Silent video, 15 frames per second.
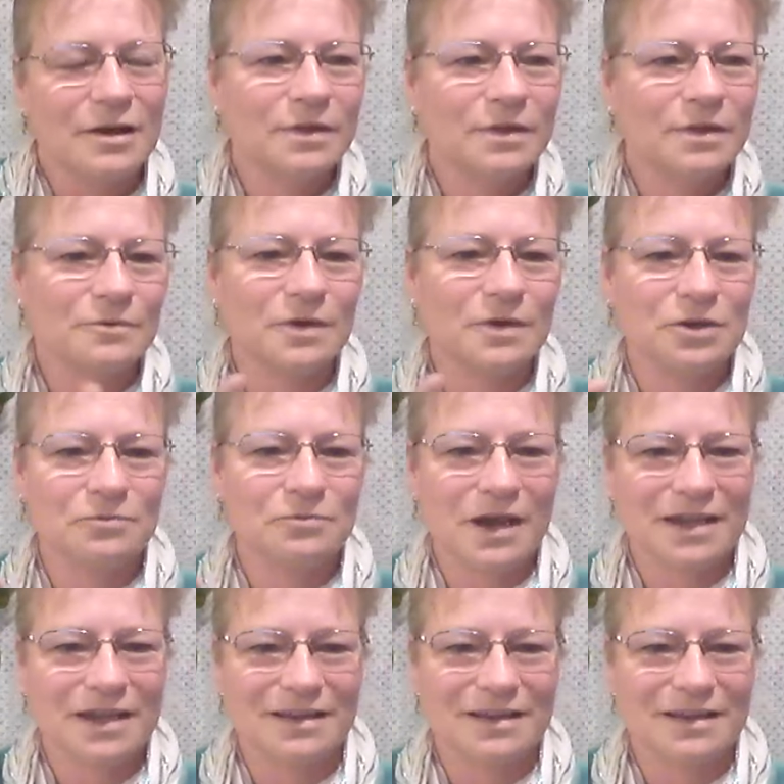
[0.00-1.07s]
but then when you
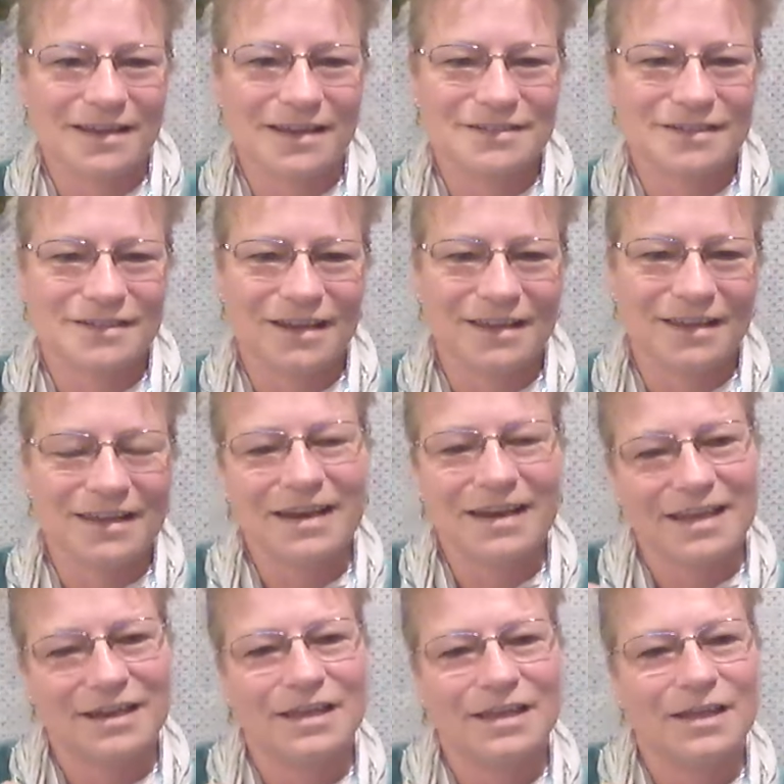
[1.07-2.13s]
recognize it and then
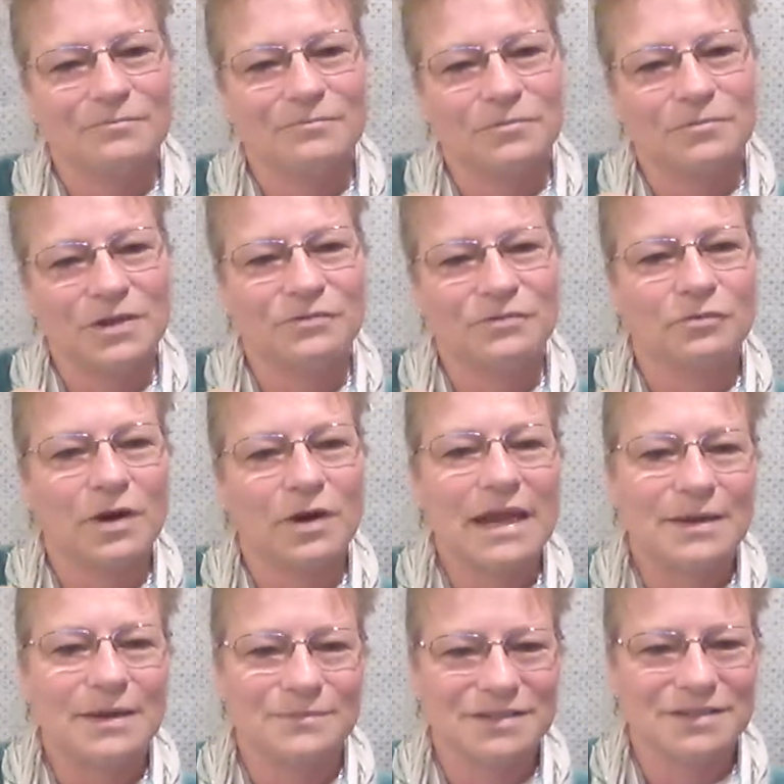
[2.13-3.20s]
it can get
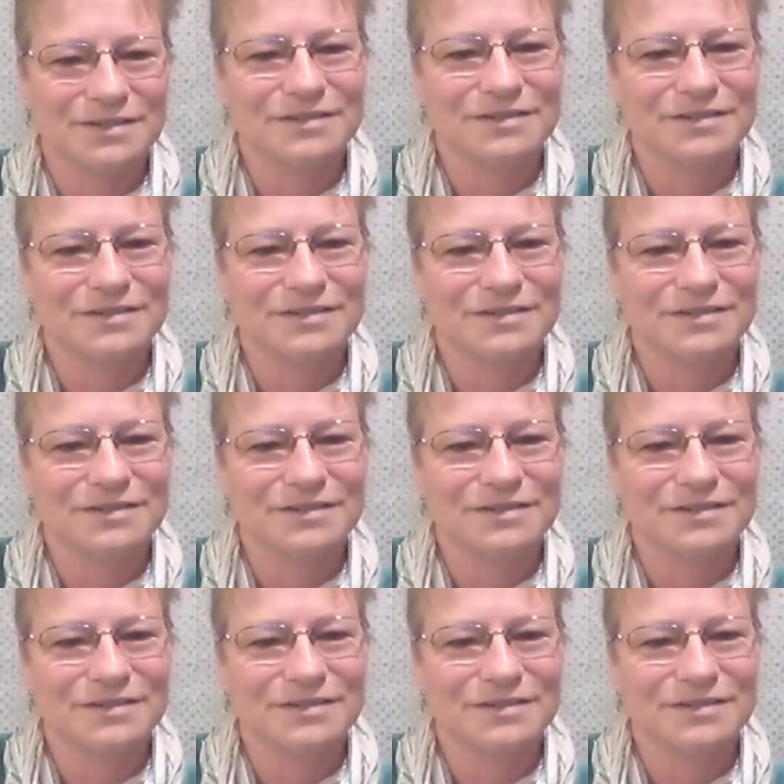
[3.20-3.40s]
reframed